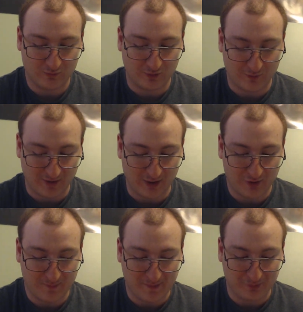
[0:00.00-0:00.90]
while all
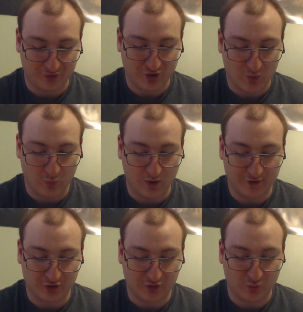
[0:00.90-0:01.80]
the members
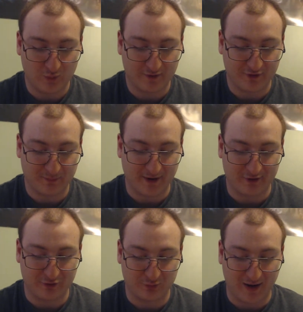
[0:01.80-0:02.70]
wondered where the
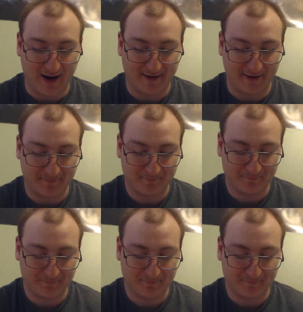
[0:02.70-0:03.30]
spiders were hiding.